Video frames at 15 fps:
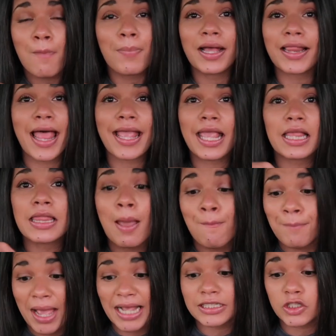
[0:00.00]
but like in the
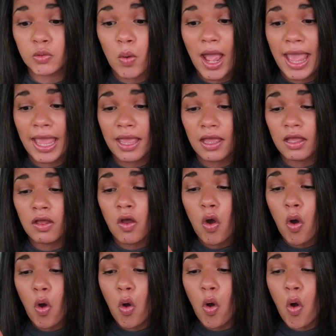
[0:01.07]
best way.
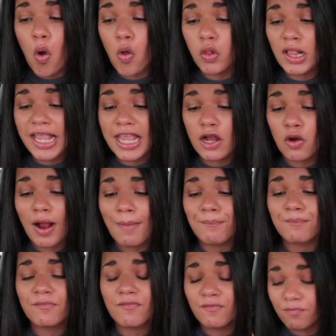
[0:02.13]
Holy crap,
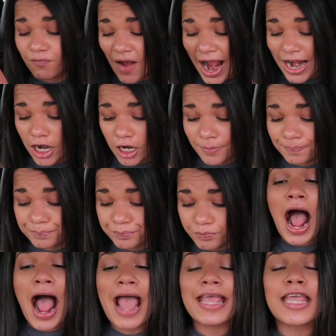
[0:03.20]
fire.
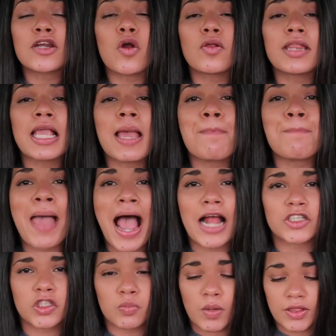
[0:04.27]
I can only
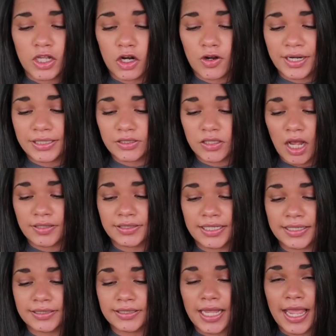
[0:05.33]
imagine what their green sauce
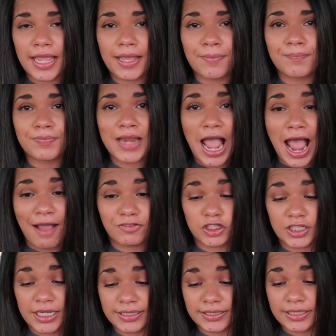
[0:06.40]
tastes like
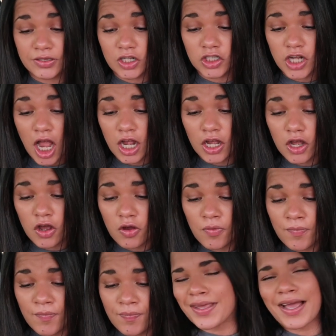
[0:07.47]
after tasting their
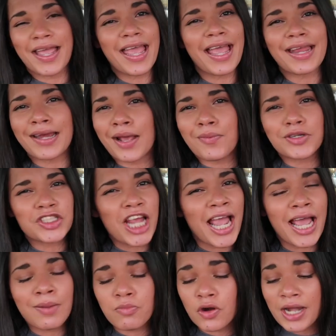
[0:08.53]
taco. Again, I wish I
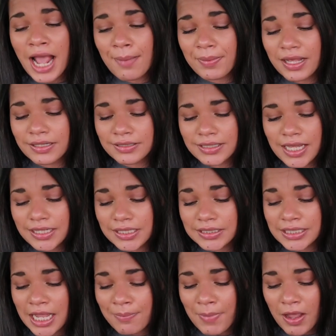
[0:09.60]
had more napkins.
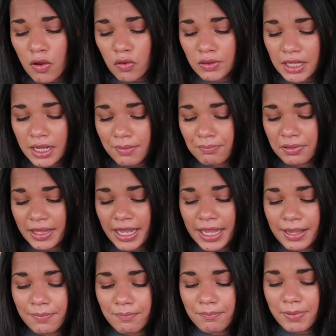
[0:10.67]
That's like my only
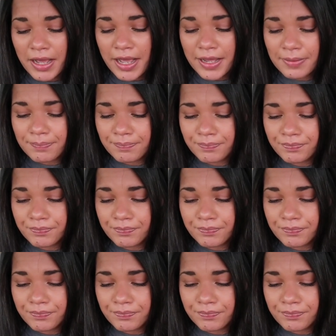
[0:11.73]
complaint, but